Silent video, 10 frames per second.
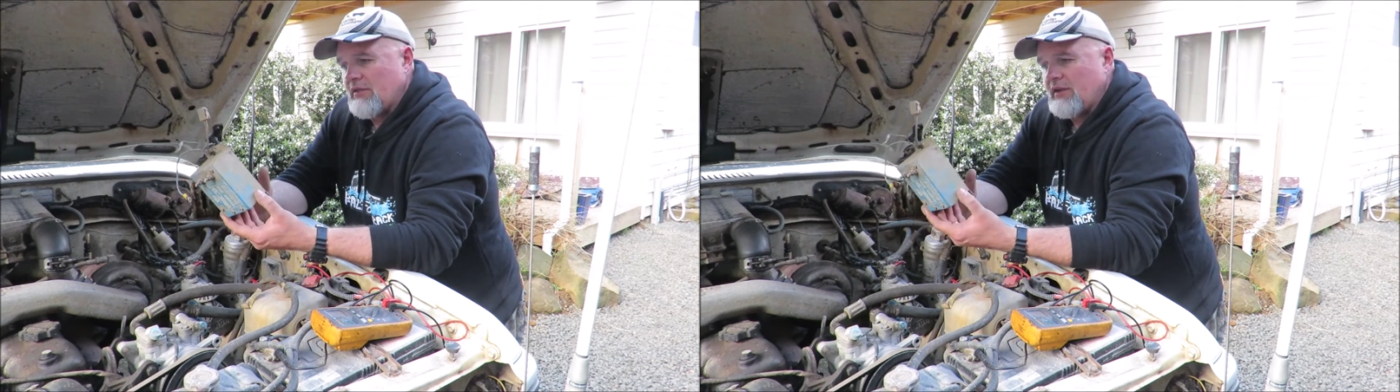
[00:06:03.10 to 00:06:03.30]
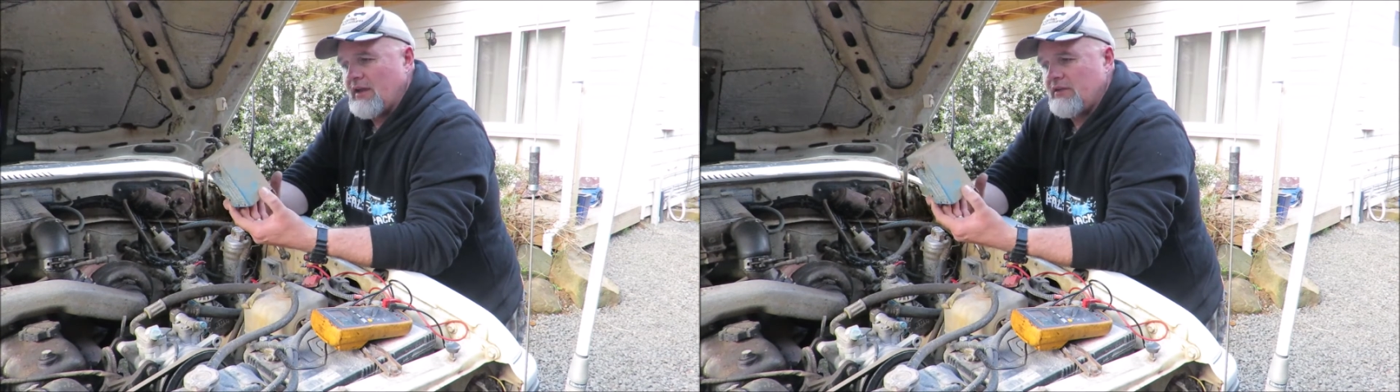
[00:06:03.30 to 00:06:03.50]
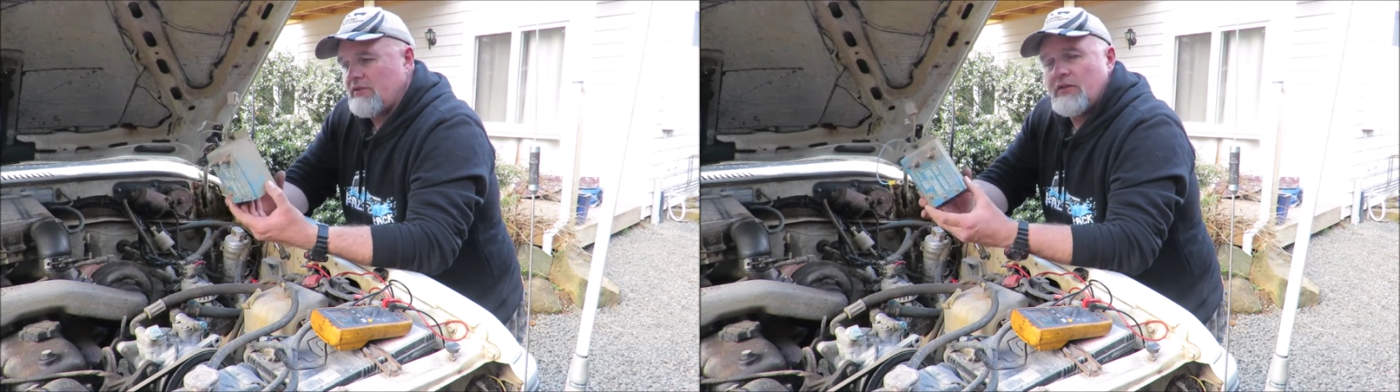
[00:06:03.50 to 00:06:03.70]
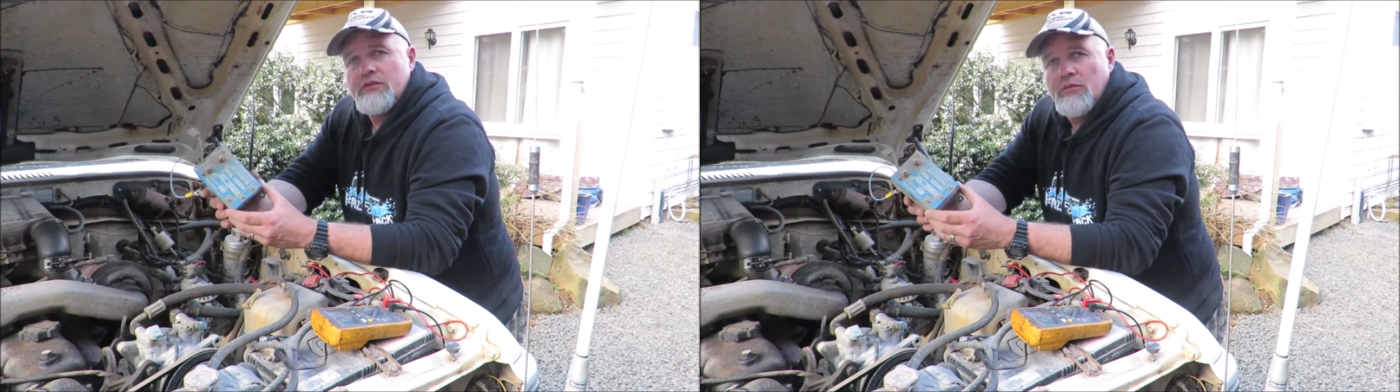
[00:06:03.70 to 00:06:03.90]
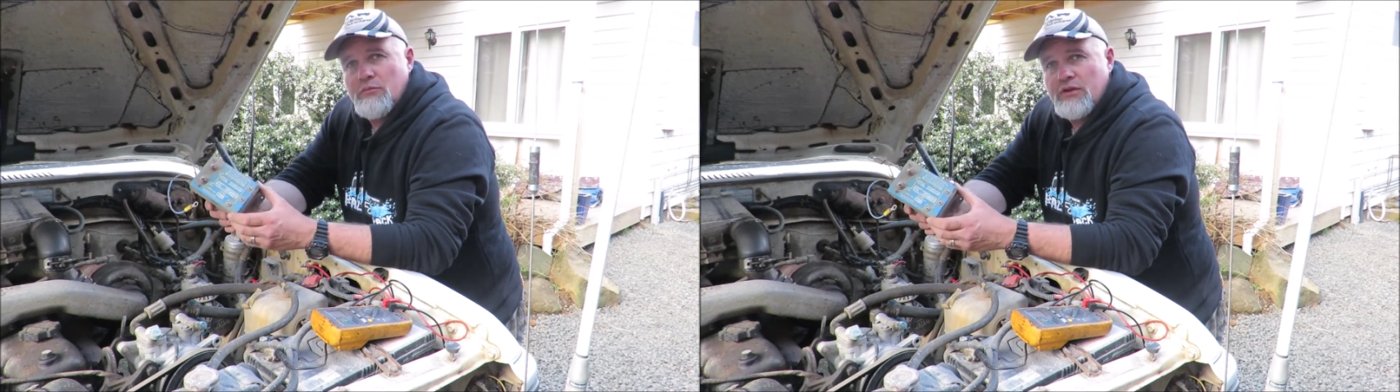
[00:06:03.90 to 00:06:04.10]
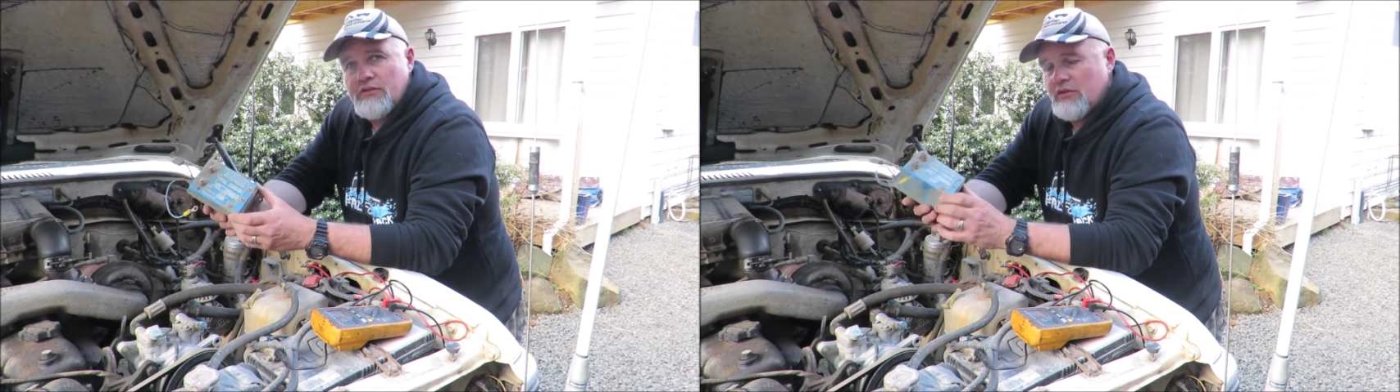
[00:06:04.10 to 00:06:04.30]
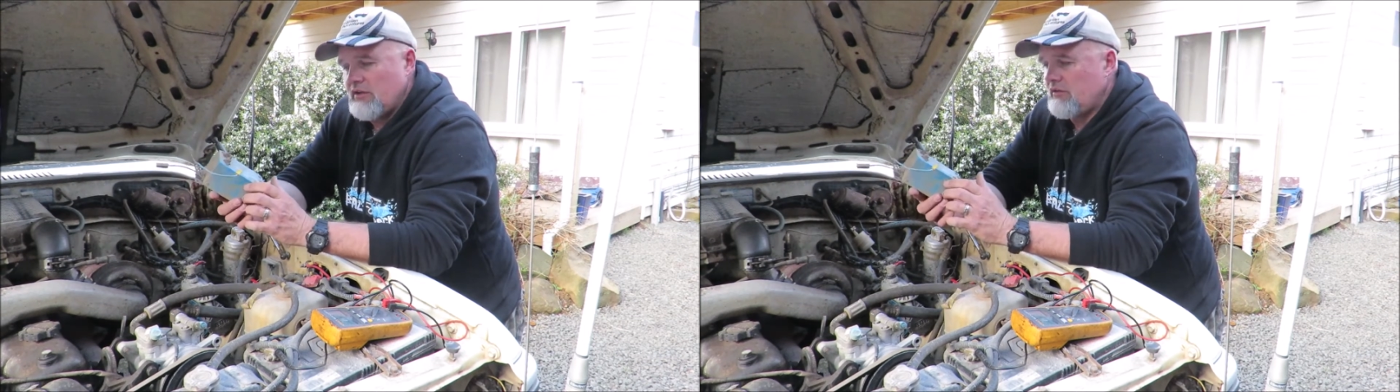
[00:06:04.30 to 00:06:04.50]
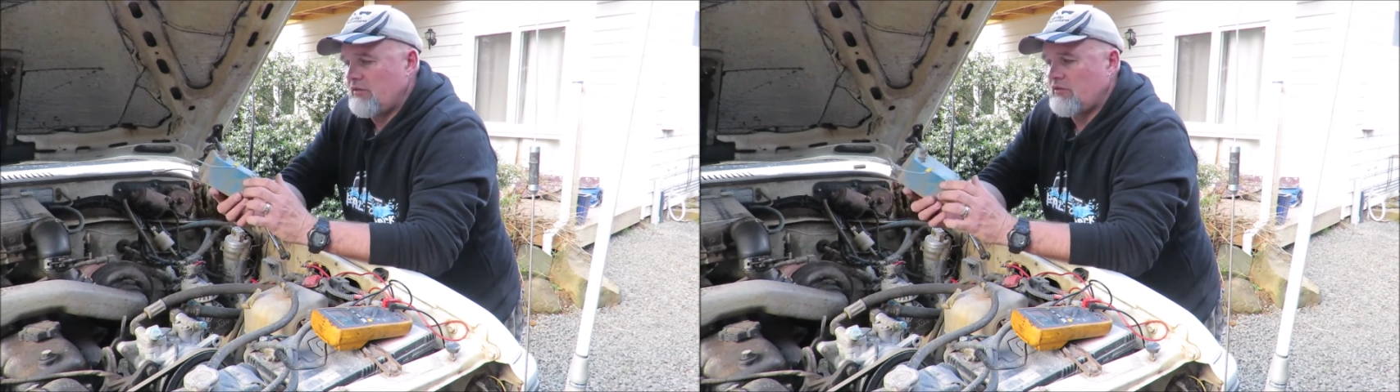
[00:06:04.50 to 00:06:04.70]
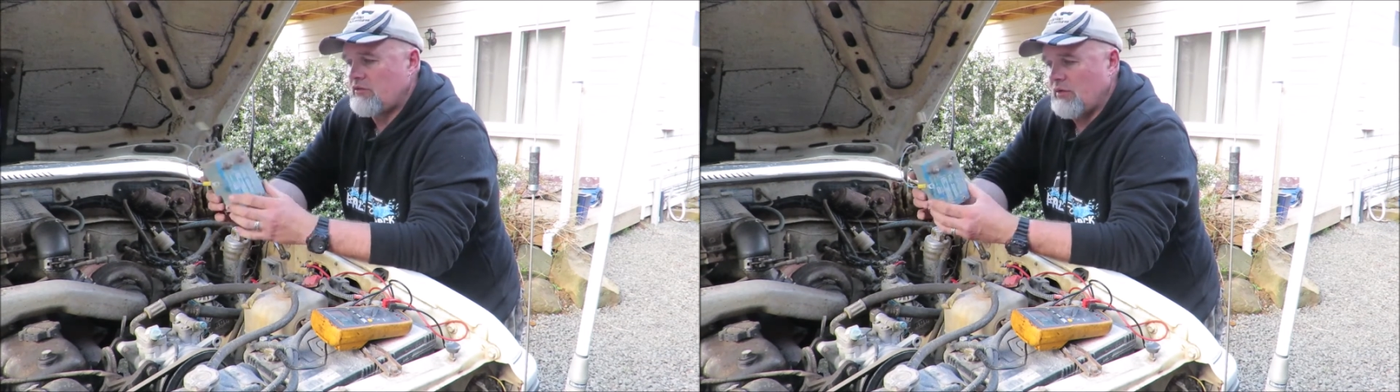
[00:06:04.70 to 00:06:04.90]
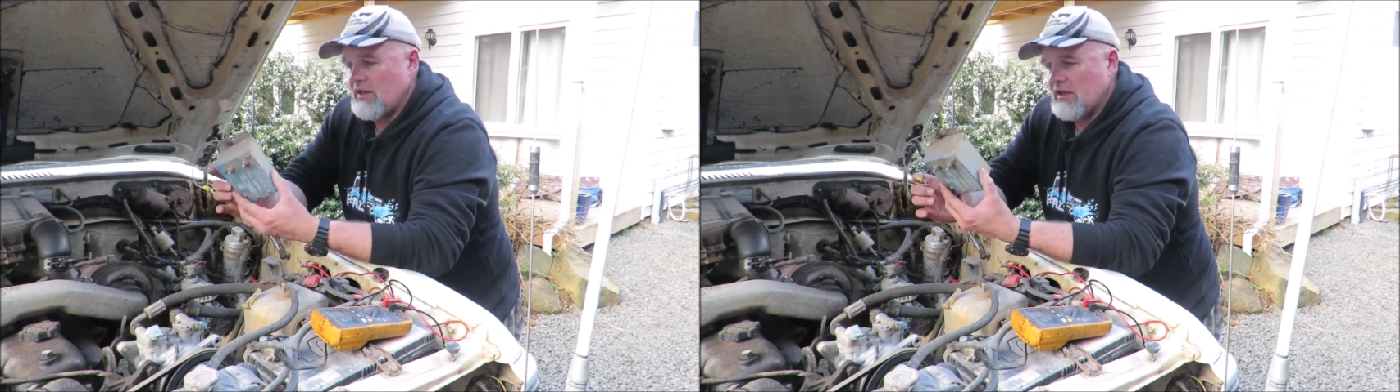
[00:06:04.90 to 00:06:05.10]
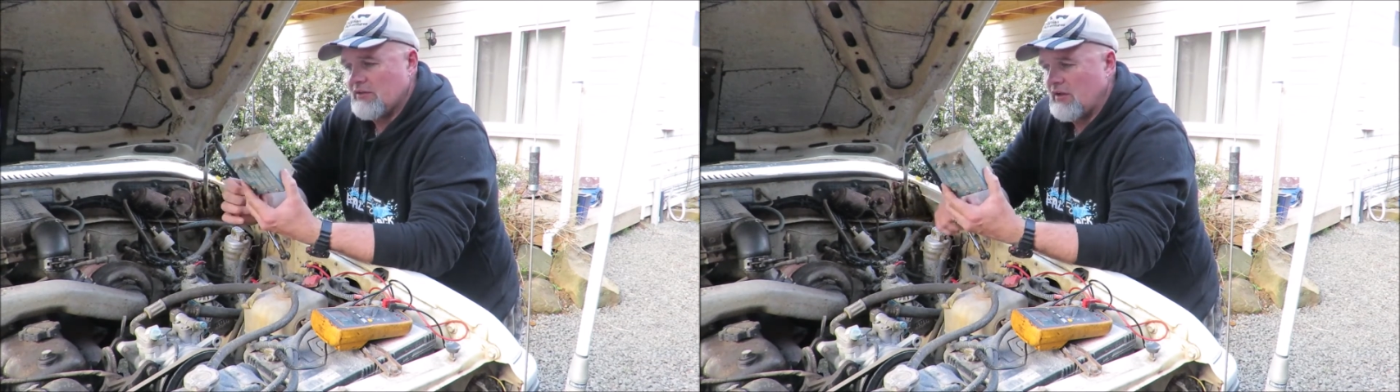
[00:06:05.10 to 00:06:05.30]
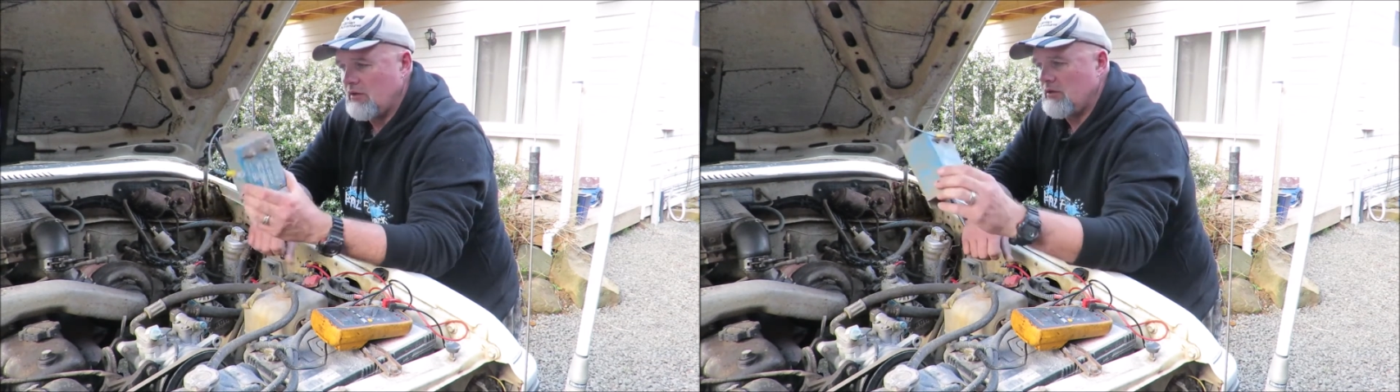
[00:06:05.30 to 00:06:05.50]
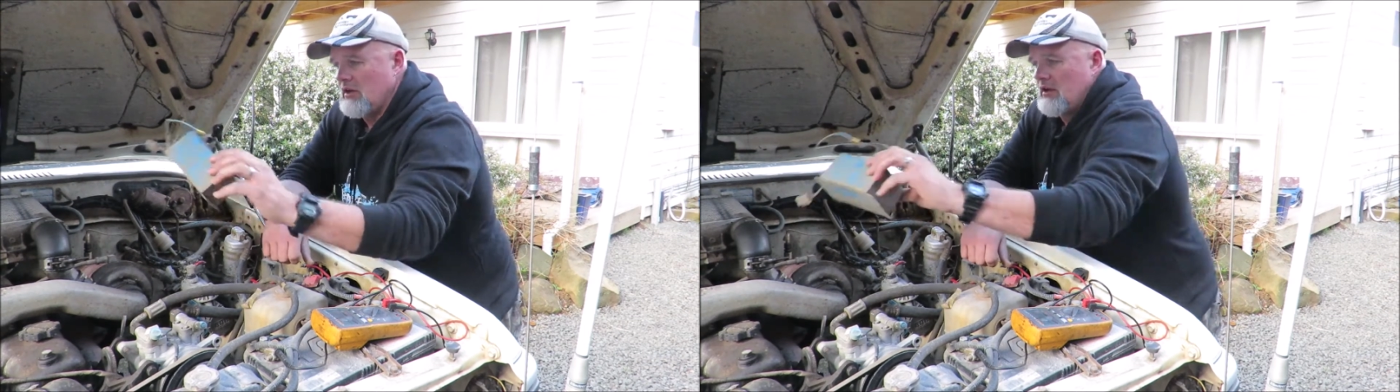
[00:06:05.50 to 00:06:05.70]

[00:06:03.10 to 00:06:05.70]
in the days, these were the bee's knees. It's 20 years old.